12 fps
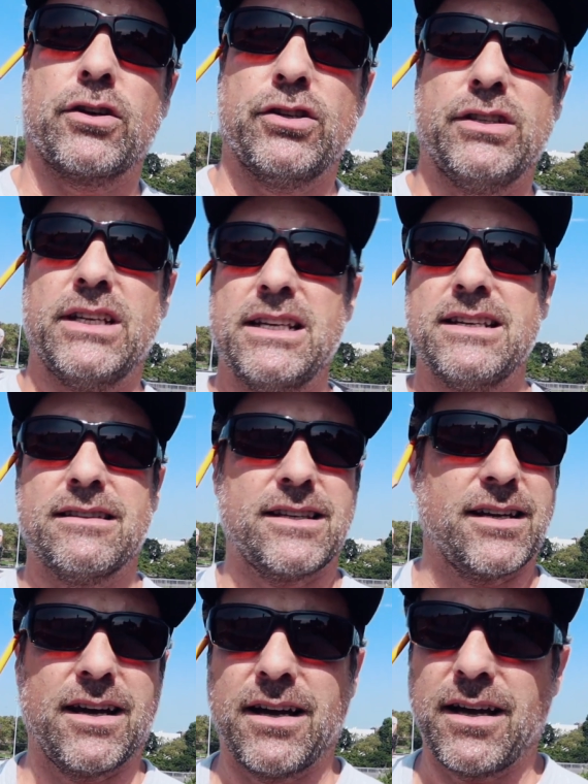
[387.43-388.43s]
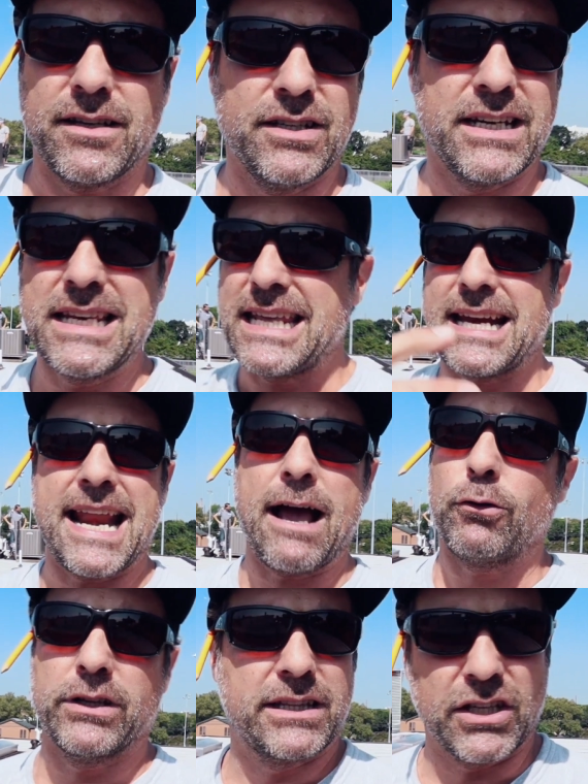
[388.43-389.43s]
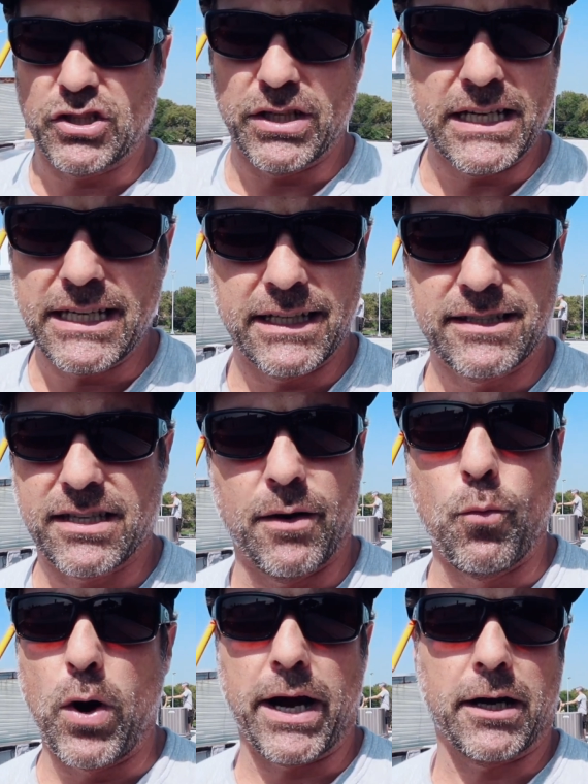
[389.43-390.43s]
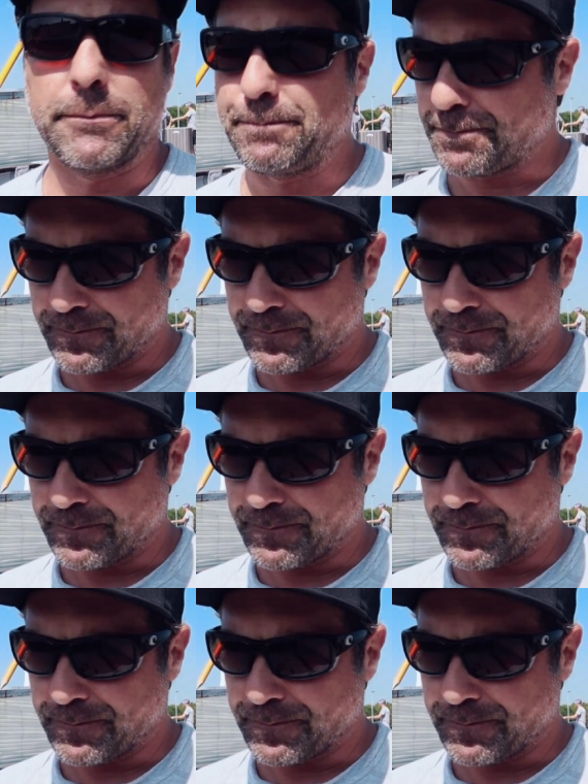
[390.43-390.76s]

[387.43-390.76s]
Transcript: you didn't get an outlet that you needed somewhere.